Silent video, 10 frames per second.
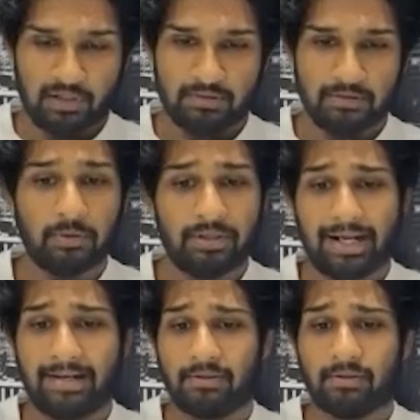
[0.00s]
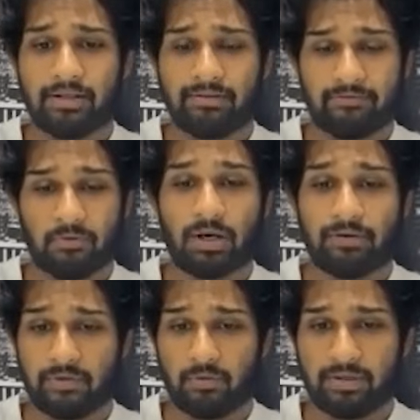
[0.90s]
you would like to give to our
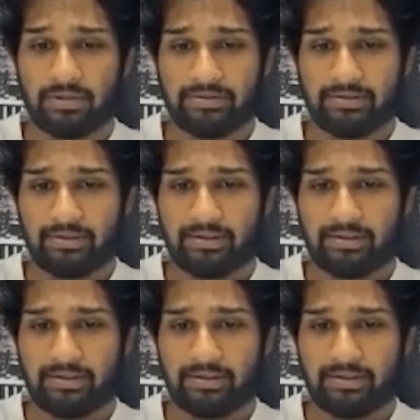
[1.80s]
viewers?